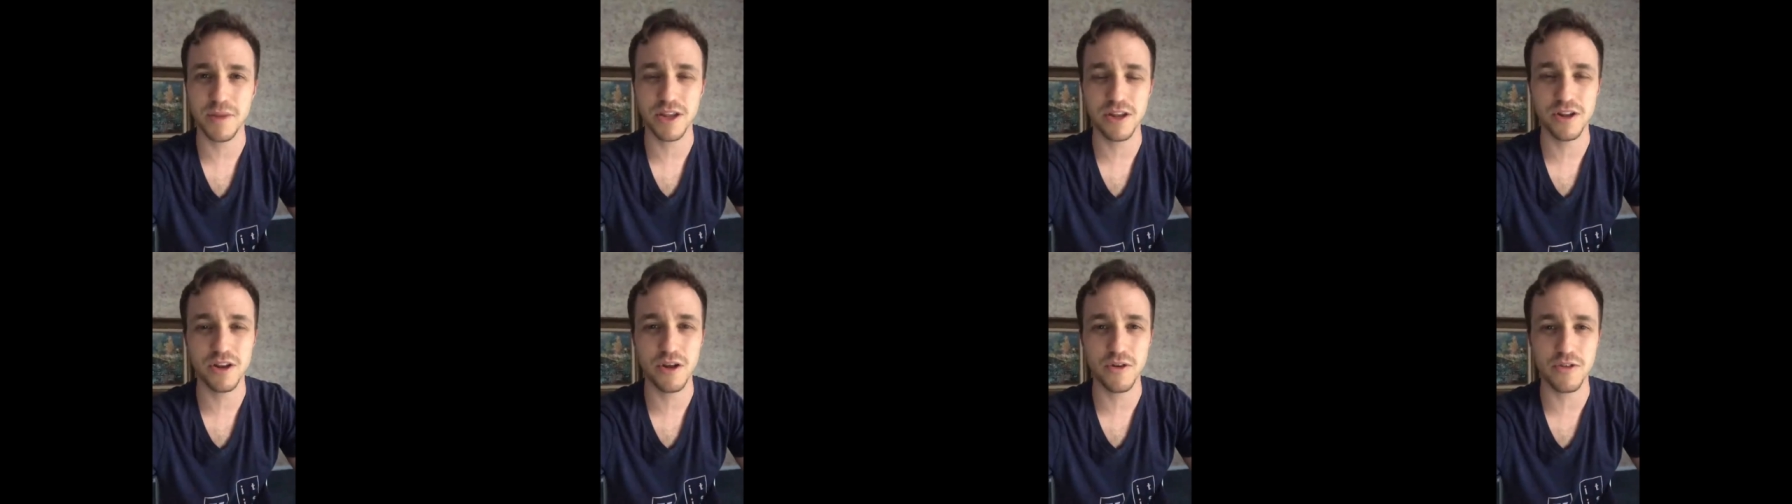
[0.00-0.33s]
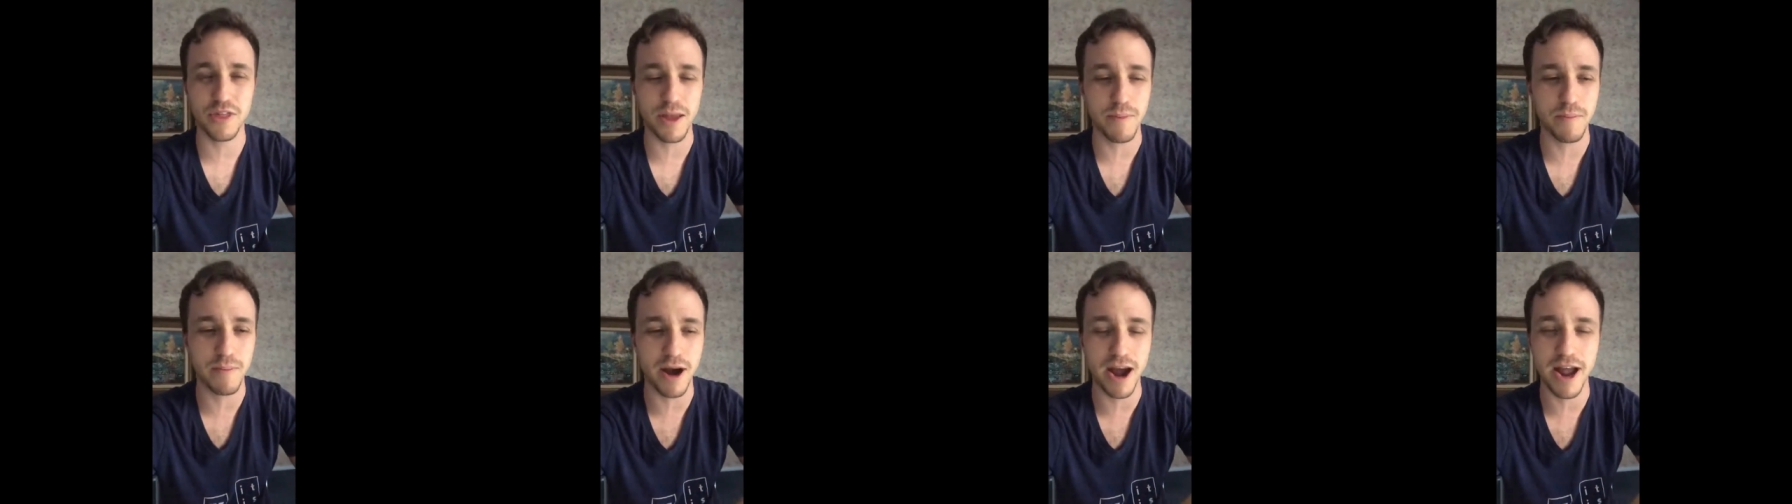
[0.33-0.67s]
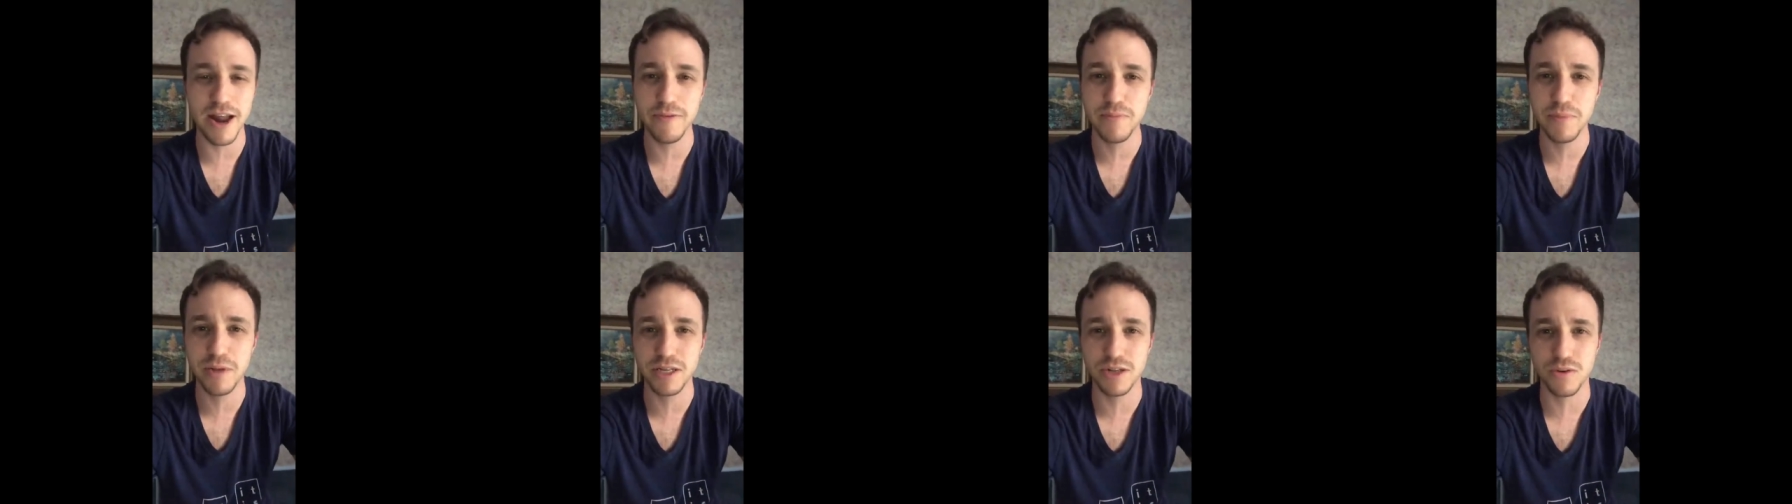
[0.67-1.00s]
You know, they might
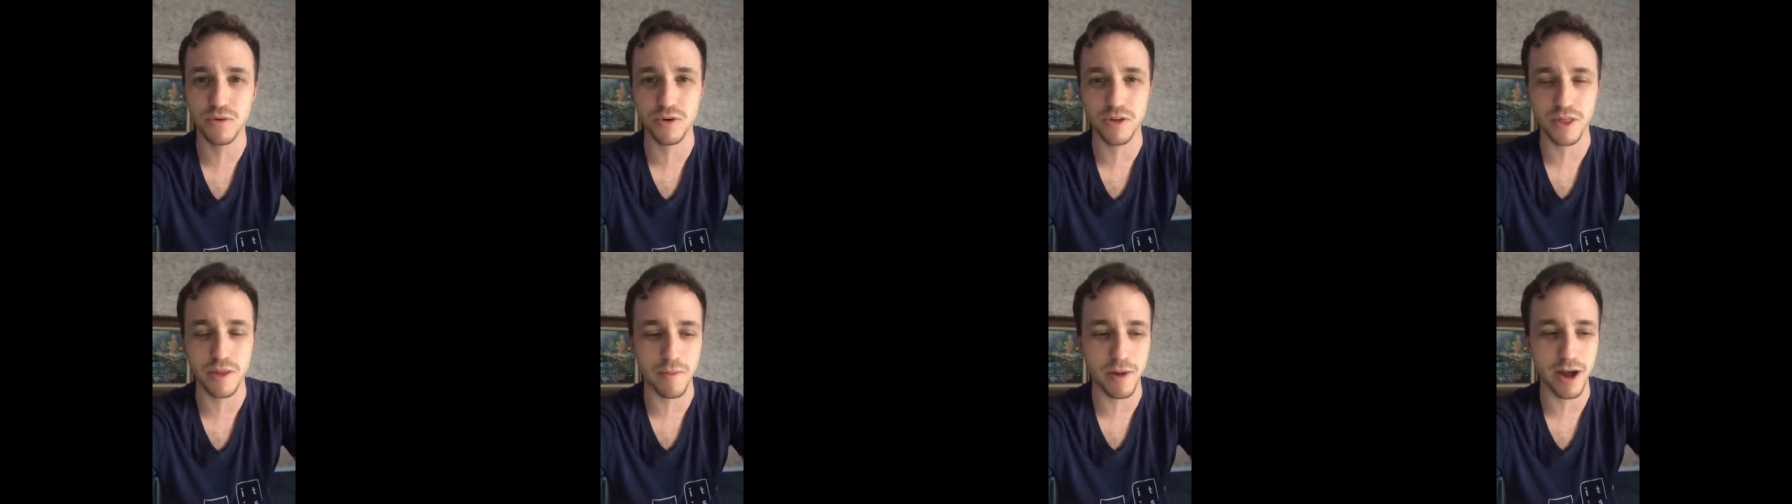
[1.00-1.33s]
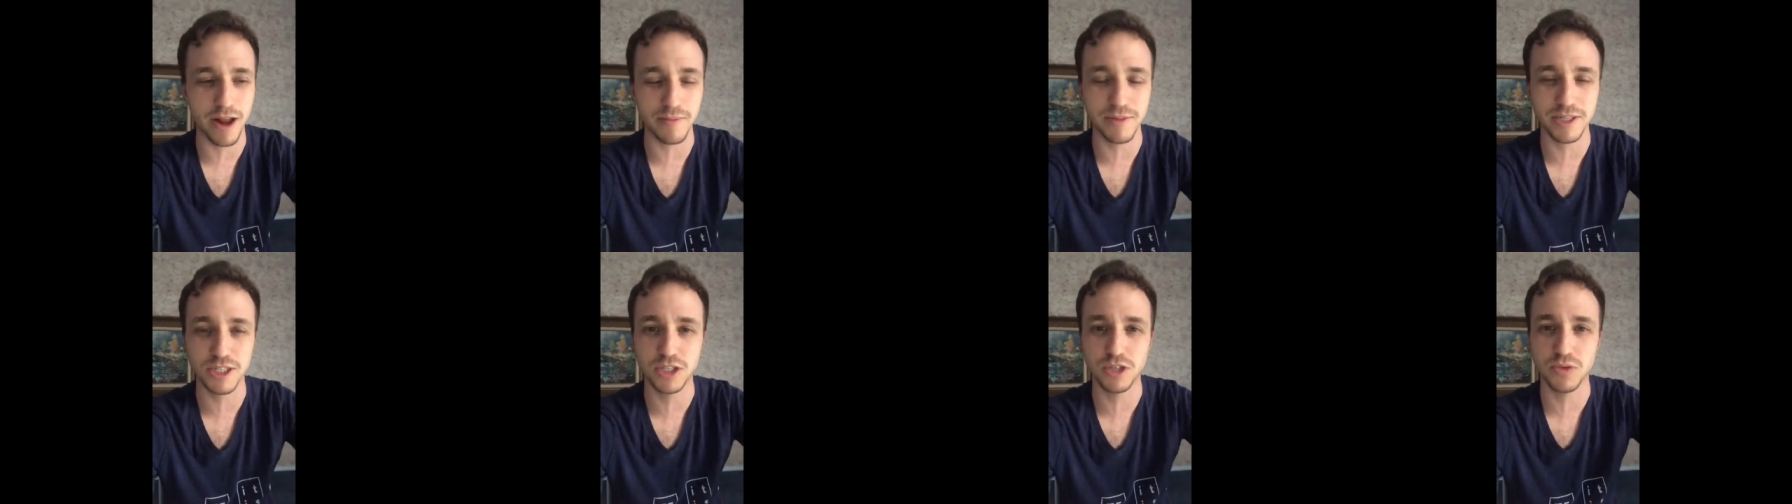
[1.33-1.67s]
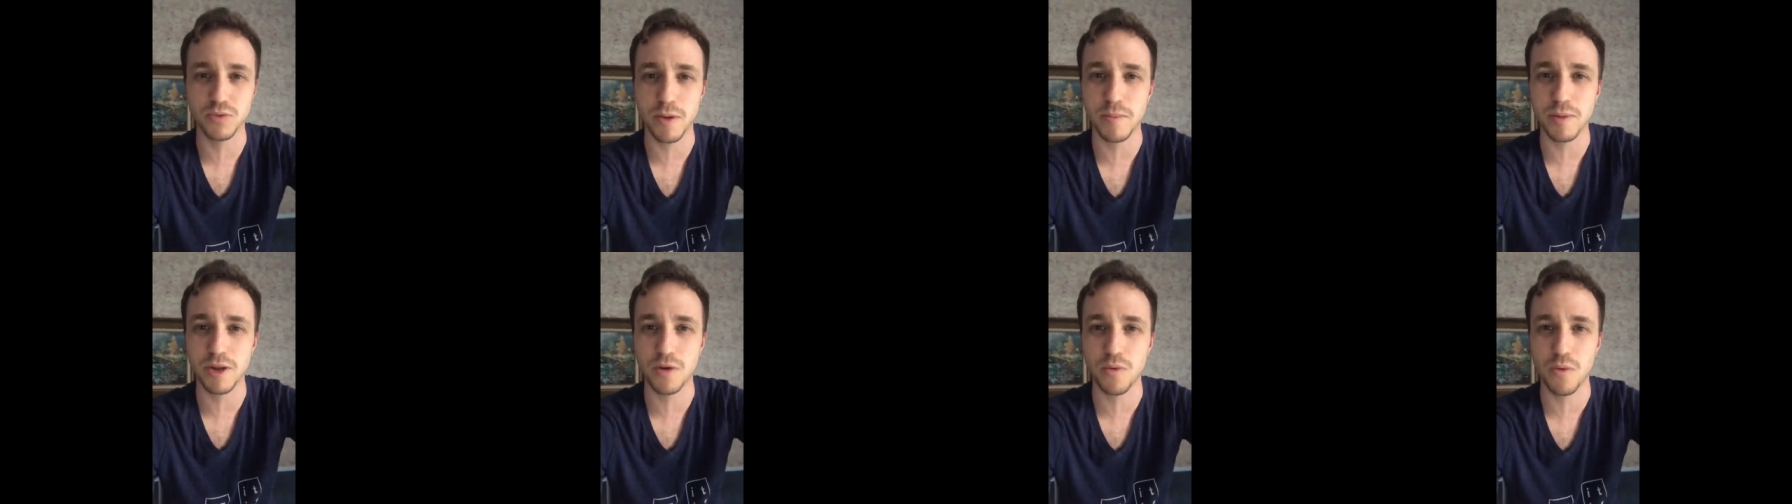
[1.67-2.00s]
have been, or they might have been
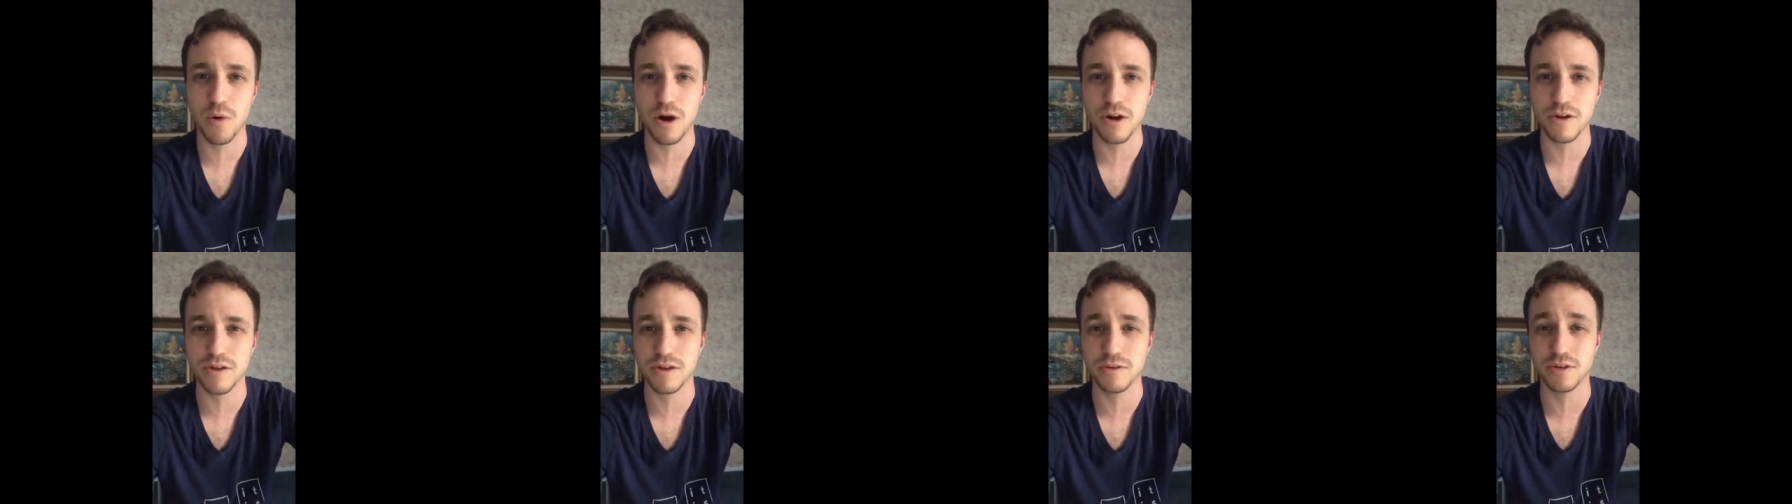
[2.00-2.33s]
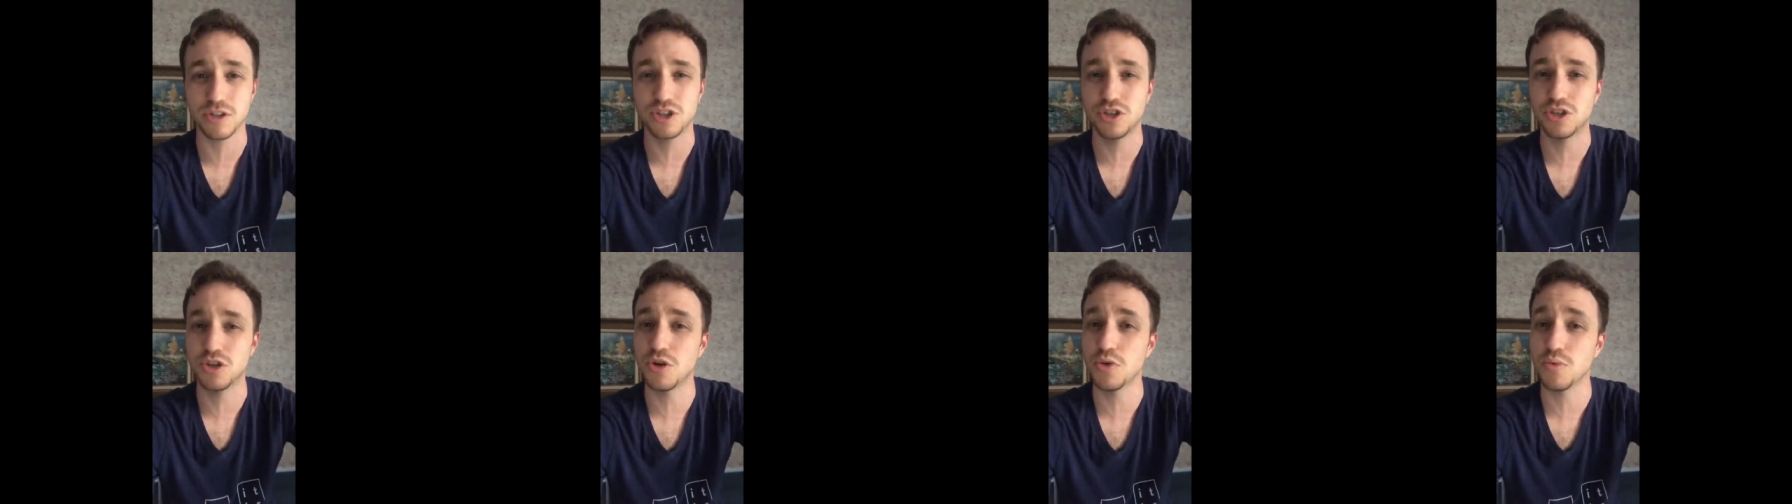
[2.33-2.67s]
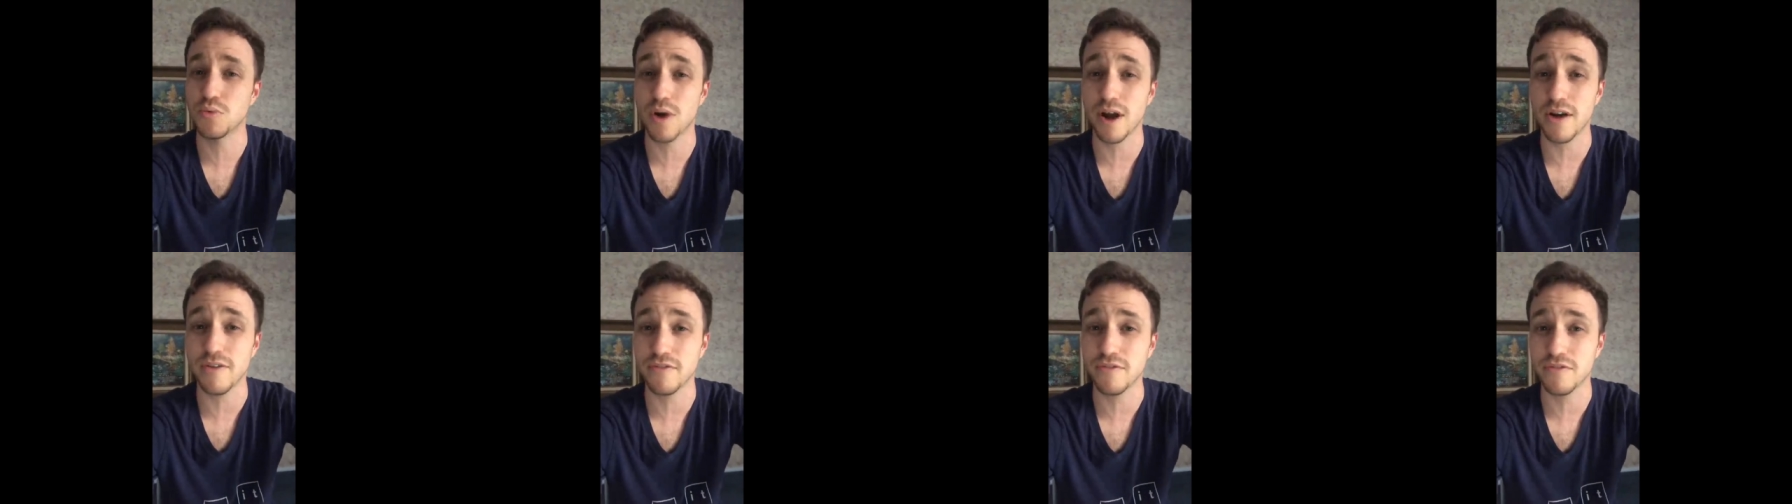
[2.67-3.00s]
swimming in water that was too
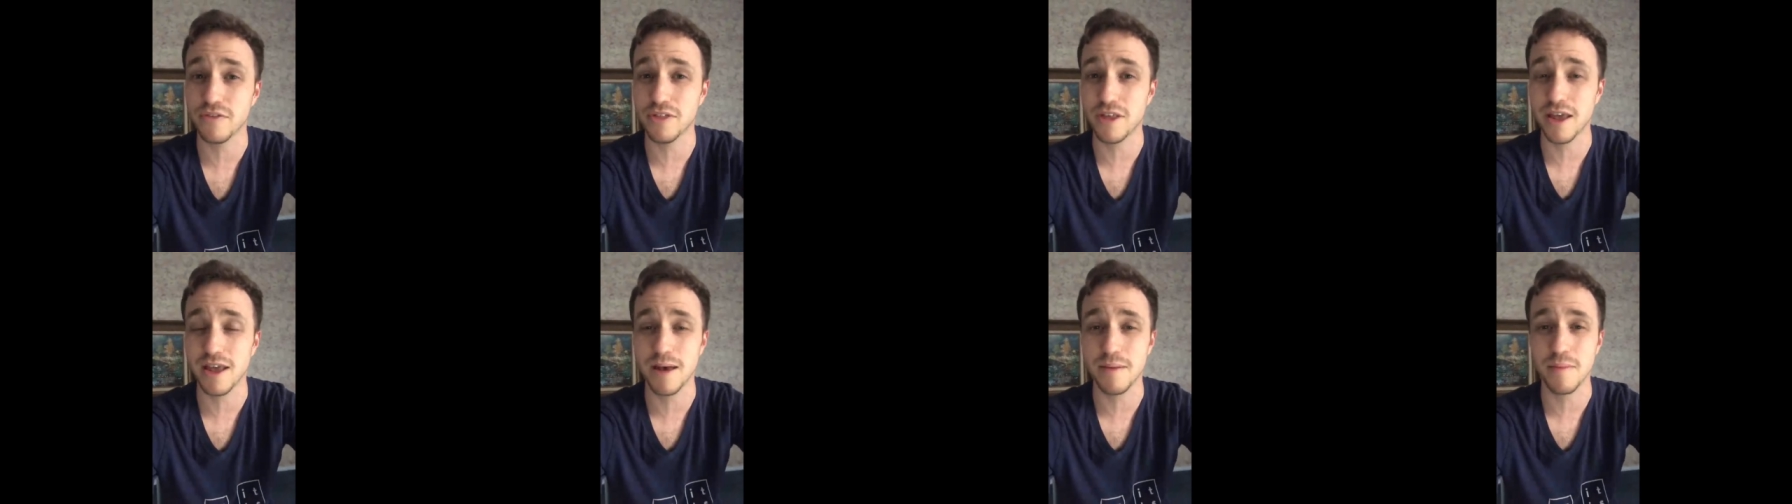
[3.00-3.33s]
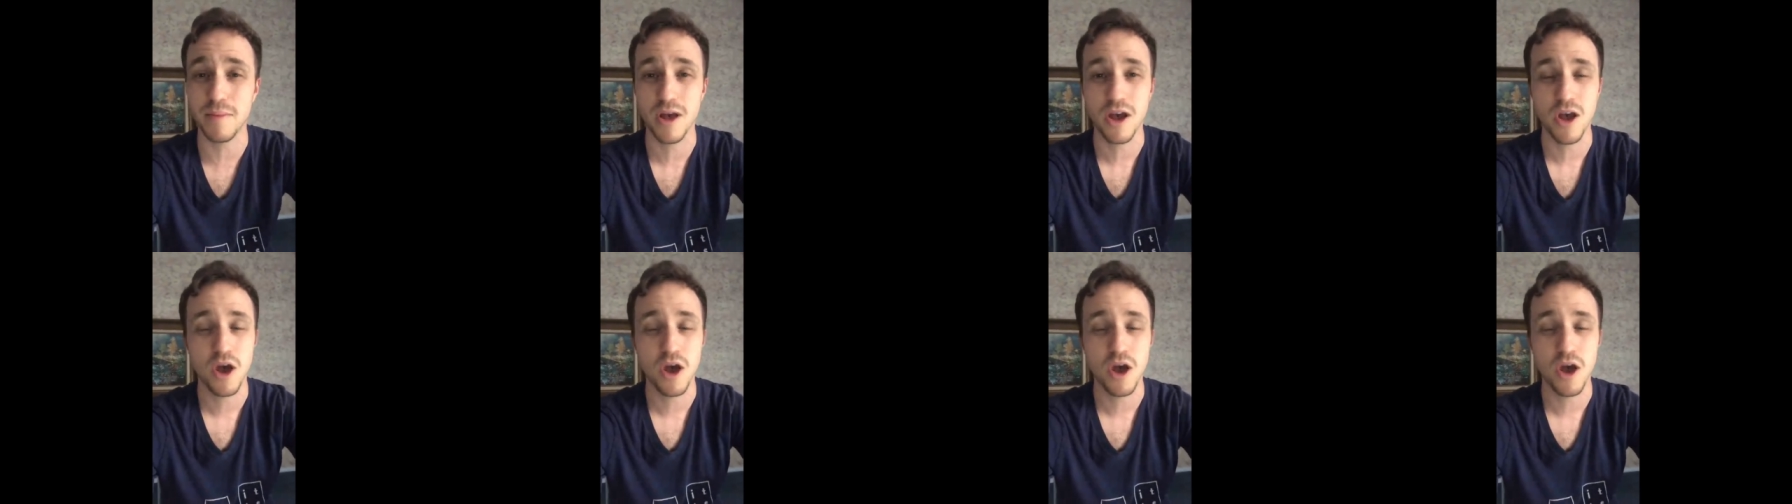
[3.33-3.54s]
rough for them.